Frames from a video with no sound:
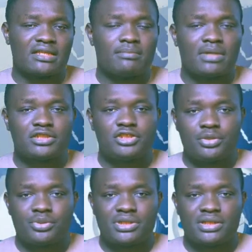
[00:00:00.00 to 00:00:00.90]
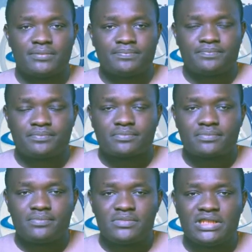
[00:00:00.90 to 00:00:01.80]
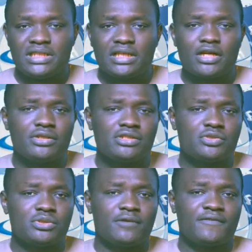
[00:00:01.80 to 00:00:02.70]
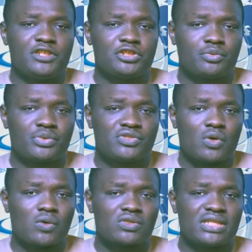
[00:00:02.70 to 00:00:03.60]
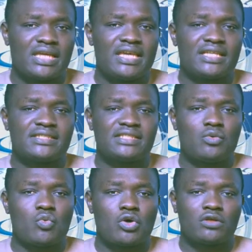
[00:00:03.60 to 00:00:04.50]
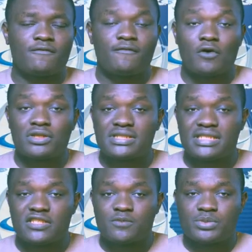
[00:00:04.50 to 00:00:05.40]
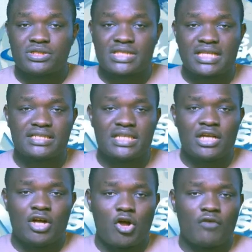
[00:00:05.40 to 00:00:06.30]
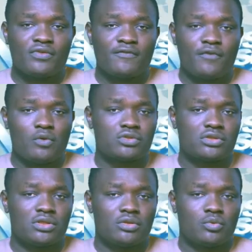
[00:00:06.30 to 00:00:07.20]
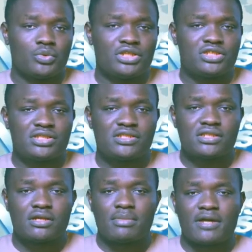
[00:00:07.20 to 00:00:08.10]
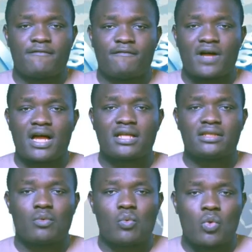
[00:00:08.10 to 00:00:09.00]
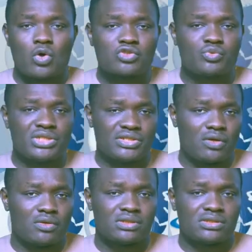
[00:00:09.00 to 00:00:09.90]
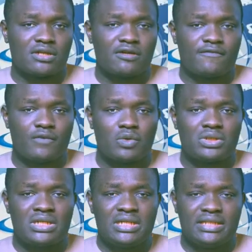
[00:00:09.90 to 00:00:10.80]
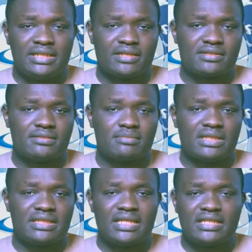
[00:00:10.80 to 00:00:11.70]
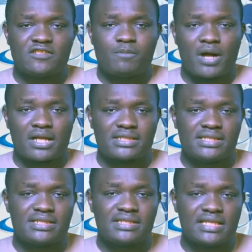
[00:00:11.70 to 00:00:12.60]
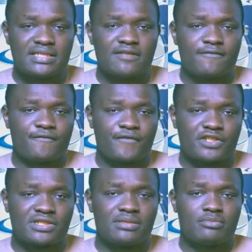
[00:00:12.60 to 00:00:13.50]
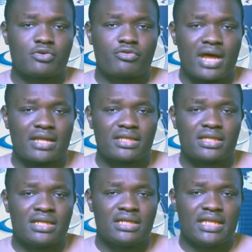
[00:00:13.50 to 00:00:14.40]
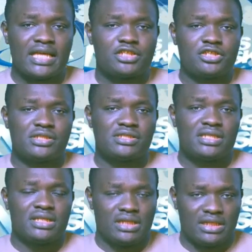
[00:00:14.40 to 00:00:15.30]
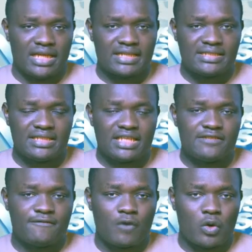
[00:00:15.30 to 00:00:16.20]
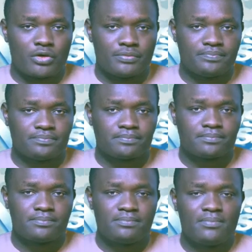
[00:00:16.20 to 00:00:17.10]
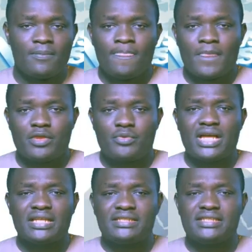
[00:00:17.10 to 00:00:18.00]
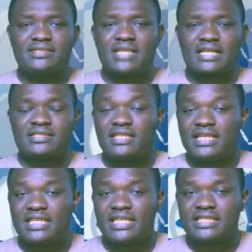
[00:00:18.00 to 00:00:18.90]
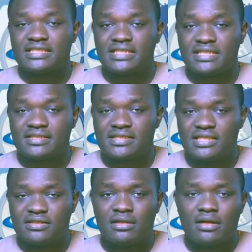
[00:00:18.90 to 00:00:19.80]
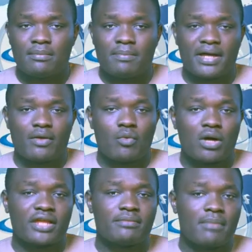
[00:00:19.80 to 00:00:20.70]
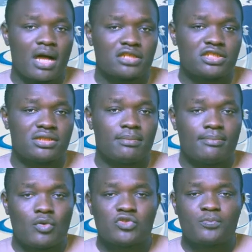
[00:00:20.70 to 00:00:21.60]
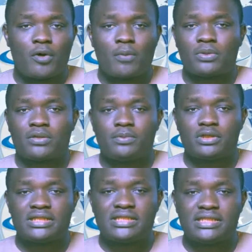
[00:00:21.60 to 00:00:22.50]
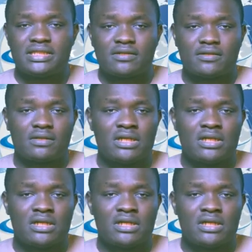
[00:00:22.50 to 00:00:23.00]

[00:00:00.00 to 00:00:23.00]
a majority. And according to the official results, the ANC won 46% of the vote which is uh, by far the worst results uh, for Nelson Mandela's party since the first democratic elections in 1994. The reality is that the ANC is still by a wide margin the most popular political